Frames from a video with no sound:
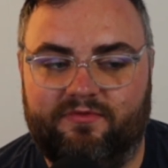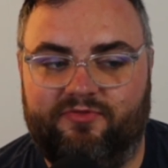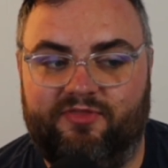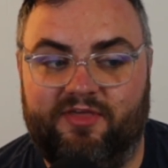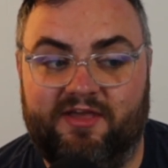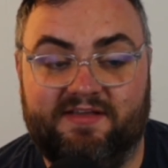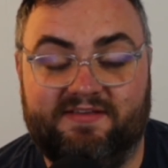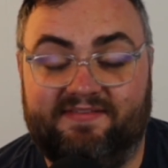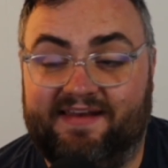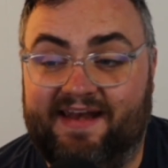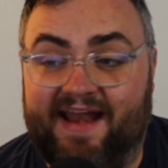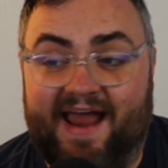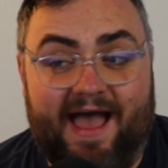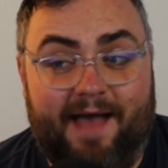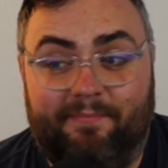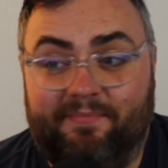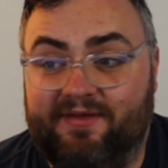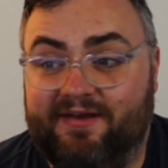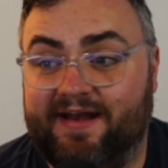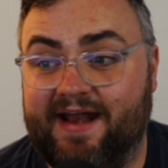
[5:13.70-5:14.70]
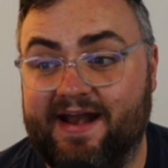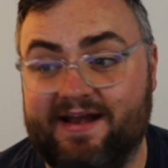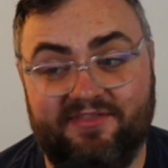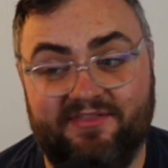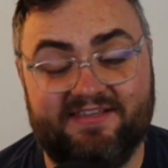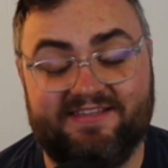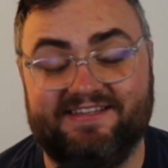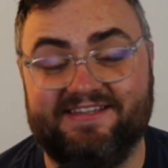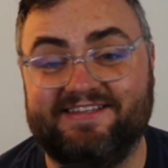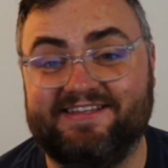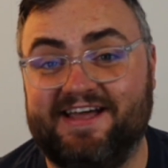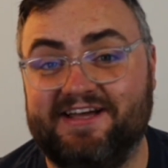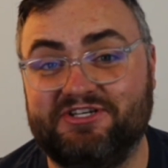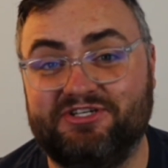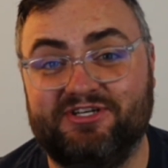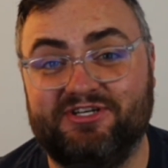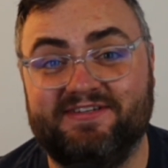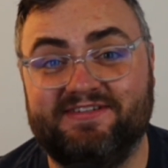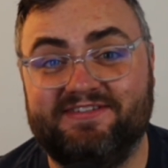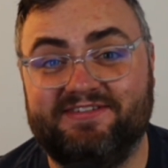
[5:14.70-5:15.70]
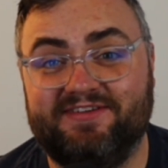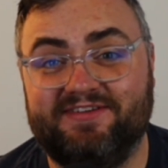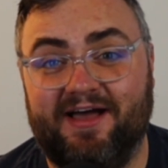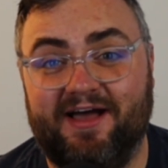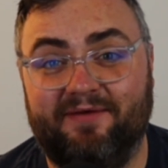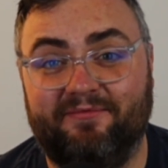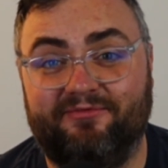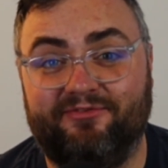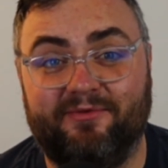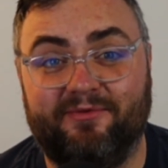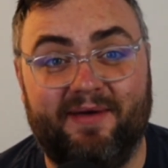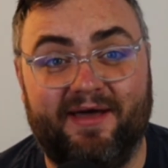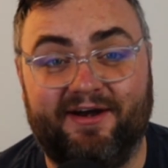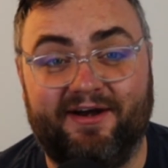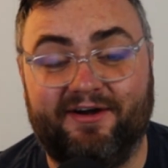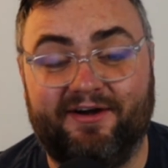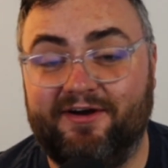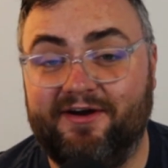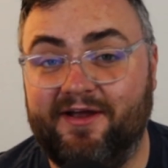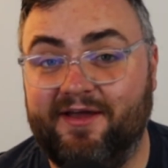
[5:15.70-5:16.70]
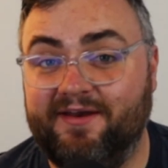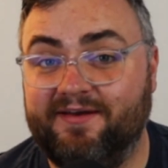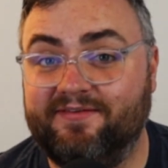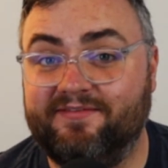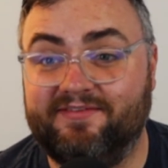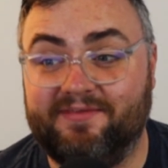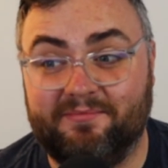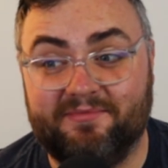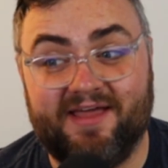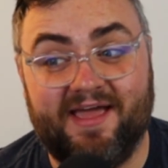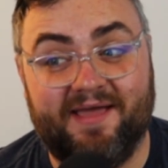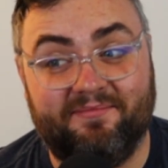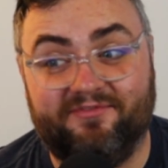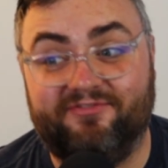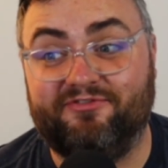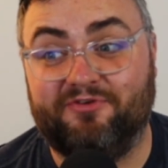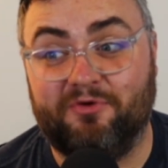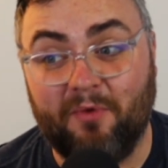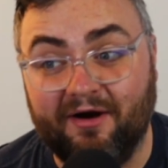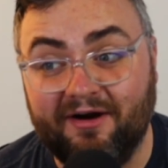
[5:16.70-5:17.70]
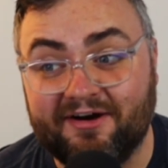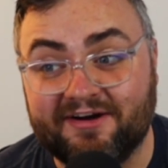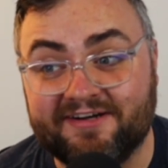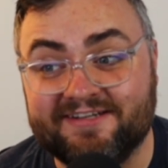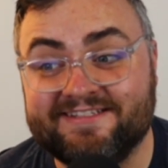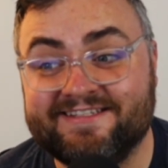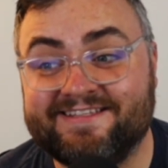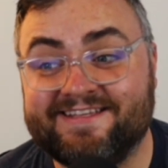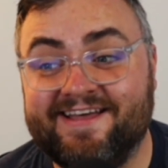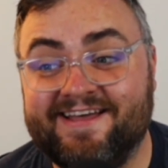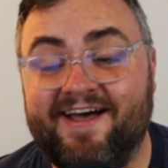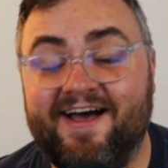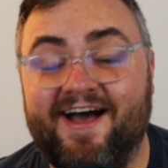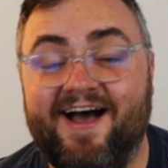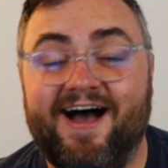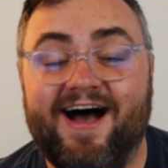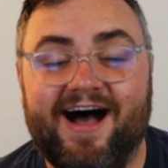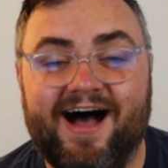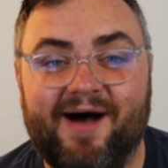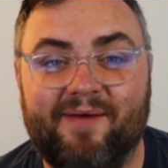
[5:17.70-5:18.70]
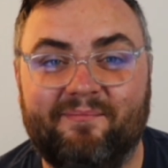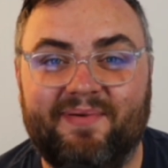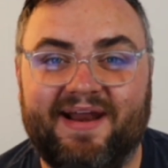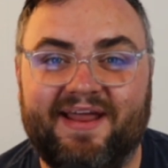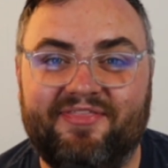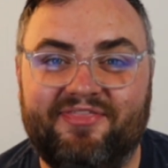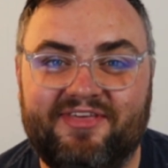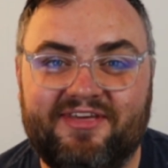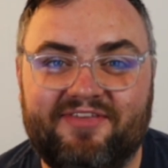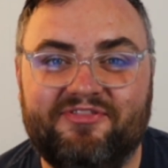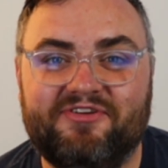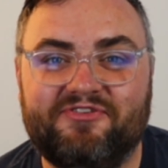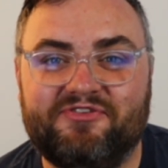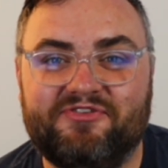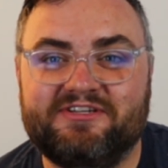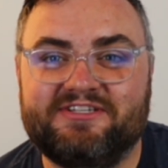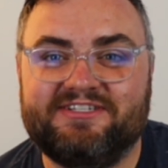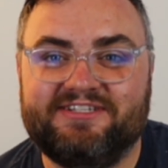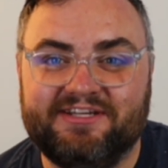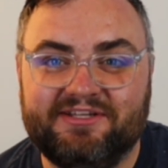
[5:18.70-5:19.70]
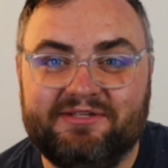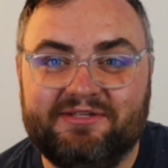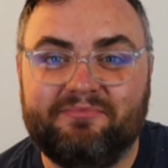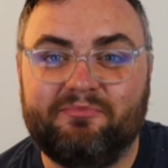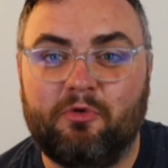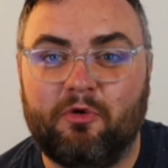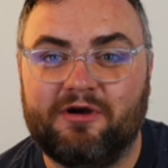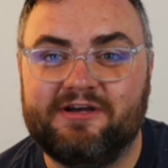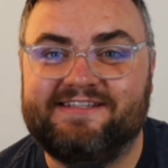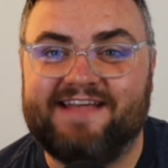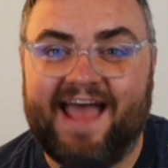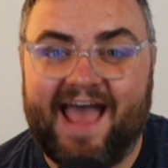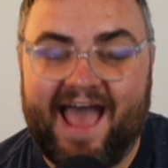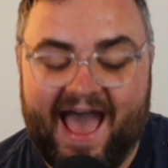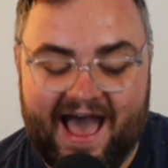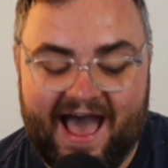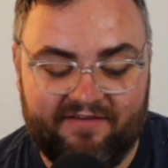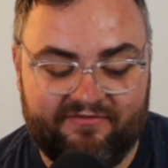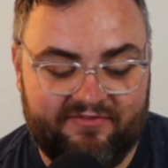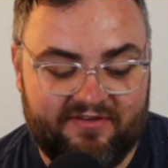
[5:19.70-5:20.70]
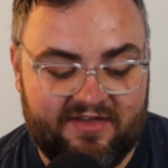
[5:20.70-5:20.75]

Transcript: things that happen out of these discussions for better and sometimes for worse. But I think that they're still important to have.